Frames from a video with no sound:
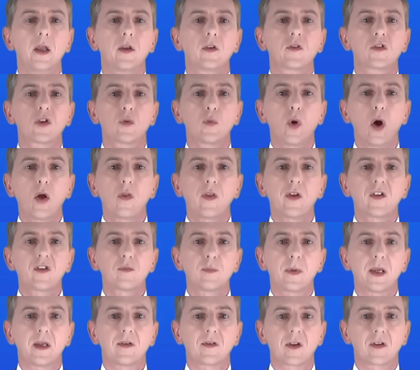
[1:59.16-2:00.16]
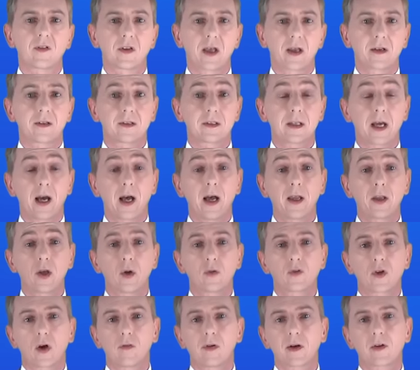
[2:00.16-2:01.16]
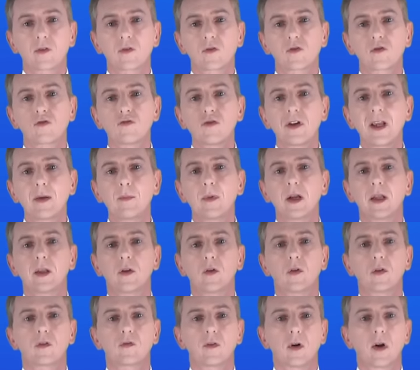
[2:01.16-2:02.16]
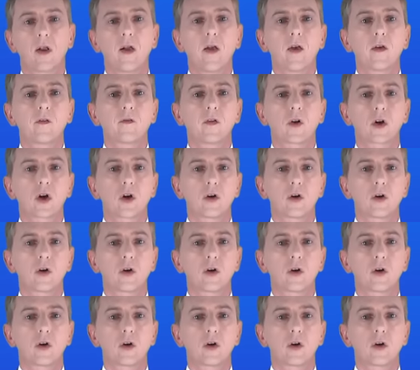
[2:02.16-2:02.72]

So what this means is that diodes are extremely useful for